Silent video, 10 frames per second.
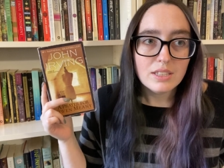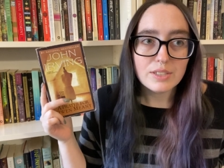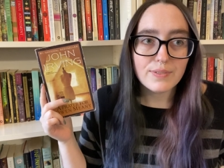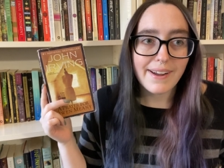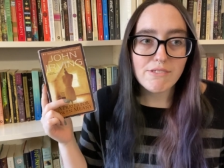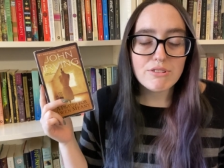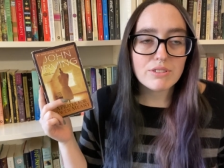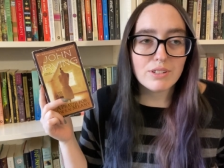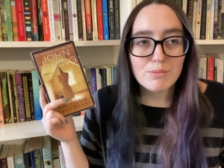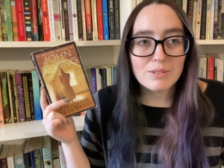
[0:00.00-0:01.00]
the final
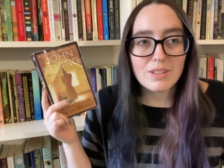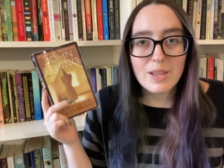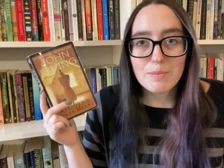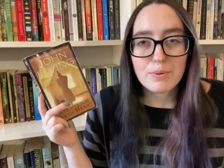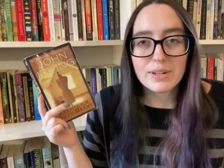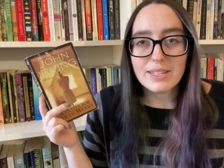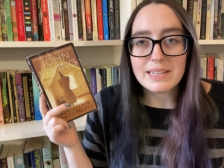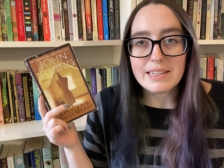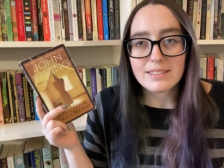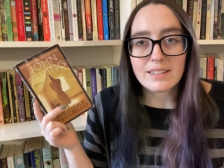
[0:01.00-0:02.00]
third was like pretty
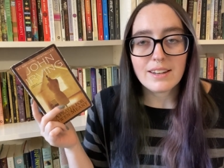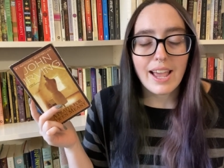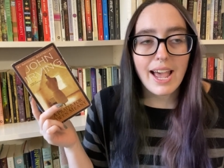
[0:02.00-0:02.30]
decent.